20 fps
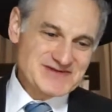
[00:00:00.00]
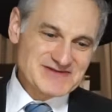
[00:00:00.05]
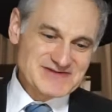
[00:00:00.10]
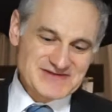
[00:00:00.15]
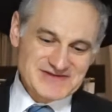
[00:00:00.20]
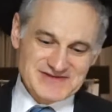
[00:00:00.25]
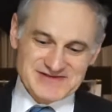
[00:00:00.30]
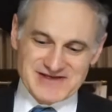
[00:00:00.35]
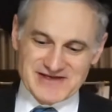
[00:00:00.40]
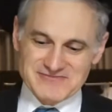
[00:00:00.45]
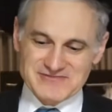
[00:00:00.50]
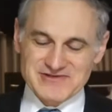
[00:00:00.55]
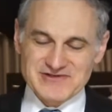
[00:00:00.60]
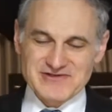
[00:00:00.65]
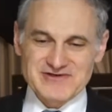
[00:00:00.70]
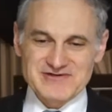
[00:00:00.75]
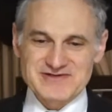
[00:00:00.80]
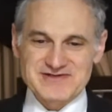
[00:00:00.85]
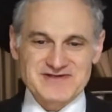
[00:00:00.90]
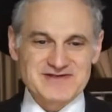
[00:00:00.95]
So the line of the
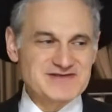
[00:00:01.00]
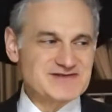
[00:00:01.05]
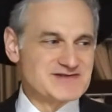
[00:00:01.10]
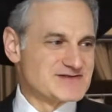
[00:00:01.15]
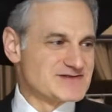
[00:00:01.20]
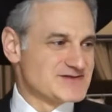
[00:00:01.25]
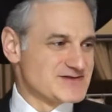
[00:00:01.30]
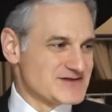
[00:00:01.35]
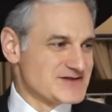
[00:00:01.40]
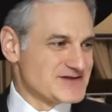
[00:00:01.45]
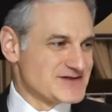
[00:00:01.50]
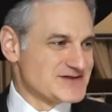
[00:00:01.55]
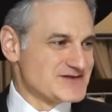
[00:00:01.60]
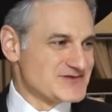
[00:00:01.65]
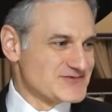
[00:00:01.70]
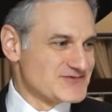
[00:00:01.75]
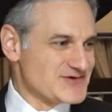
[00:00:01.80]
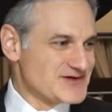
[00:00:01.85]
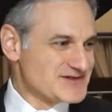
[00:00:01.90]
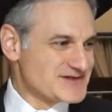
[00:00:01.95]
Torah says,
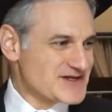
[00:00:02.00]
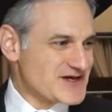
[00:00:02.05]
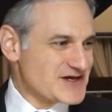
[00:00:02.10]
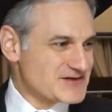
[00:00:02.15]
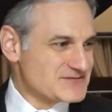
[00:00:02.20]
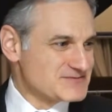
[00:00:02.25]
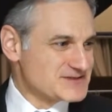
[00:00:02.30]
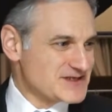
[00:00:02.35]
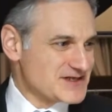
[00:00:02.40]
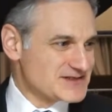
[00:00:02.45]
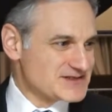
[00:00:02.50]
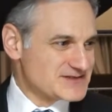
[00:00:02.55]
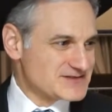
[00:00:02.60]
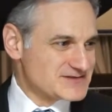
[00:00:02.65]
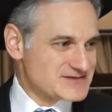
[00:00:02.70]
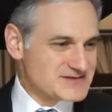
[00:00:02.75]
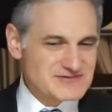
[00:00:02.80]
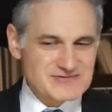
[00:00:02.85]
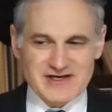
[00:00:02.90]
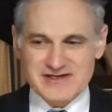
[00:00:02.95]
what's Takab
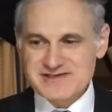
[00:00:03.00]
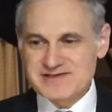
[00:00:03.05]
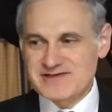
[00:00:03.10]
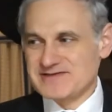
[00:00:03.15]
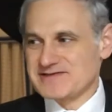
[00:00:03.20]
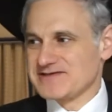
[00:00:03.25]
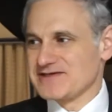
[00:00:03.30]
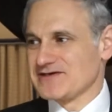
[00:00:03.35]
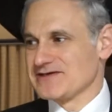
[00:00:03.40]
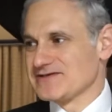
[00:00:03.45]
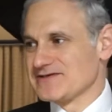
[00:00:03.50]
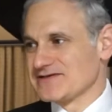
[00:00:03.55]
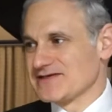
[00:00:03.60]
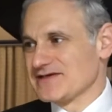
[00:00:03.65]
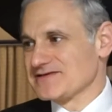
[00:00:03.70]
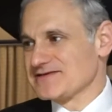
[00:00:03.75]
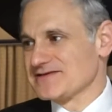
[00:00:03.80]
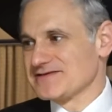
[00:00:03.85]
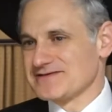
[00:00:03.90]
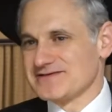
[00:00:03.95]
Shat? The Rashi doesn't say anything.
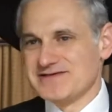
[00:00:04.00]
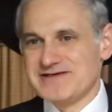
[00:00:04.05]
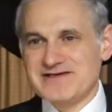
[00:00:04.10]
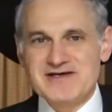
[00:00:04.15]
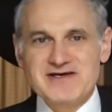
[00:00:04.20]
That's it.